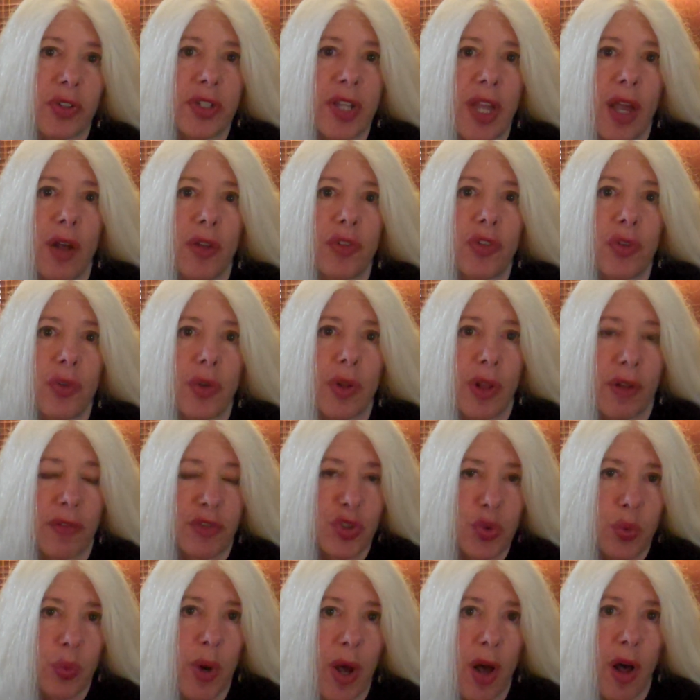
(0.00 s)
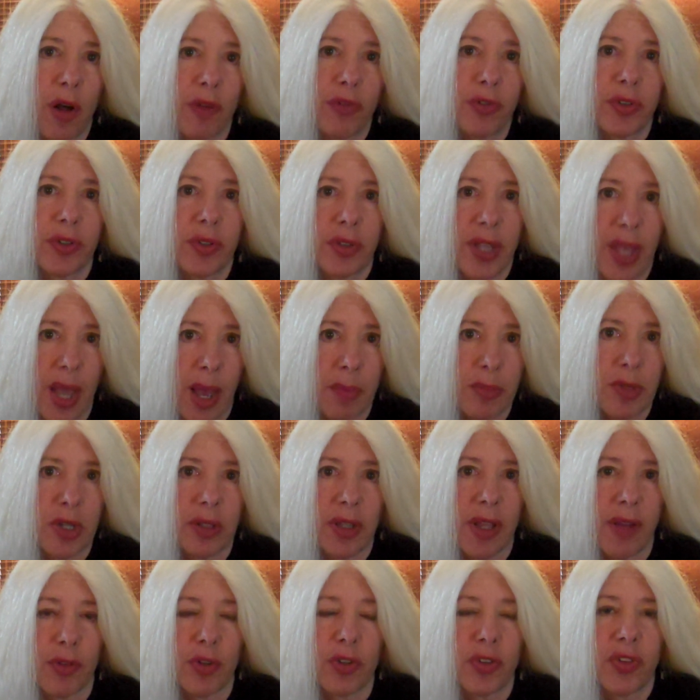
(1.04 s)
council of 12
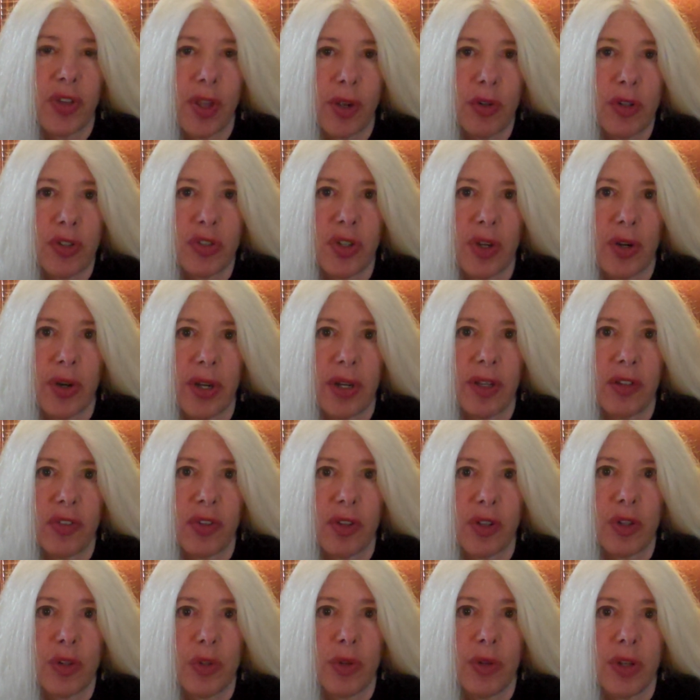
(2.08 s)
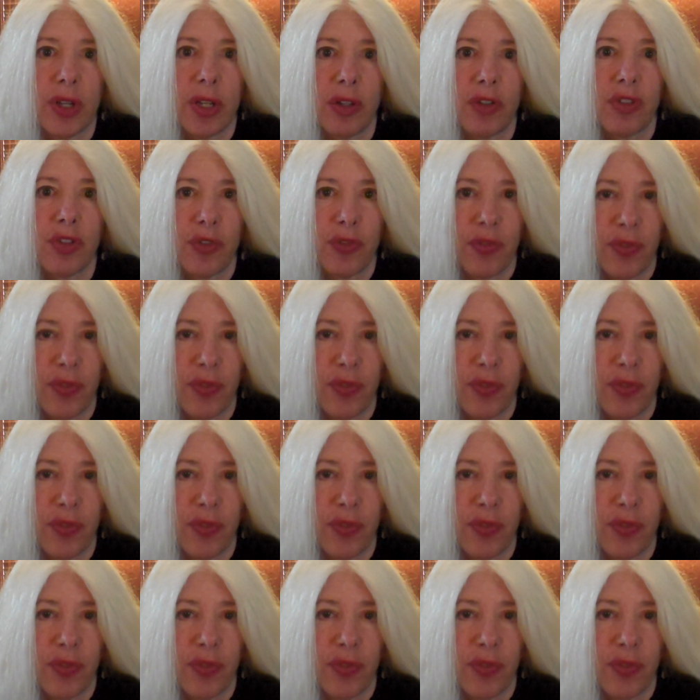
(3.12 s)
cabinet-level secretaries, including